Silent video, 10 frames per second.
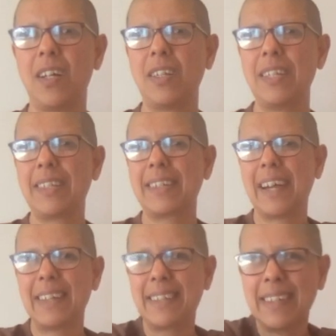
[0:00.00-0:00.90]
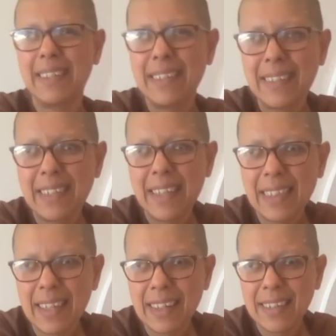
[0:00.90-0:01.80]
discussions,
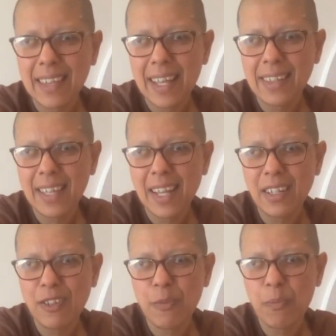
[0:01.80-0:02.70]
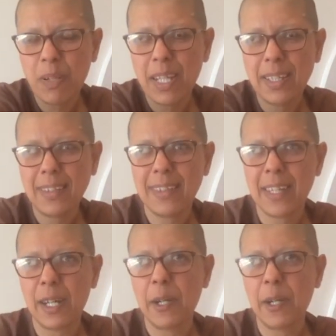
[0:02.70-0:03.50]
and things like that. So please,